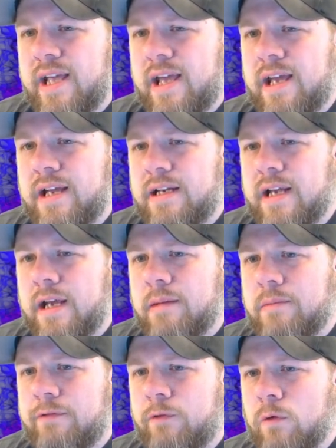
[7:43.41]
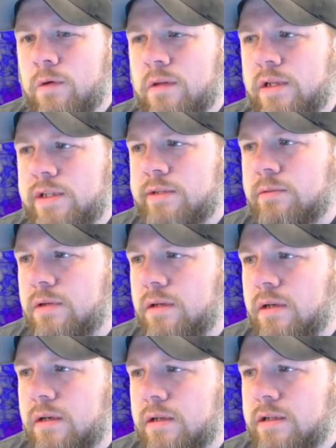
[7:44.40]
AND gate before this one
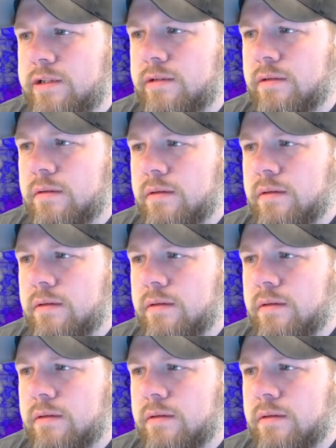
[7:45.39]
does.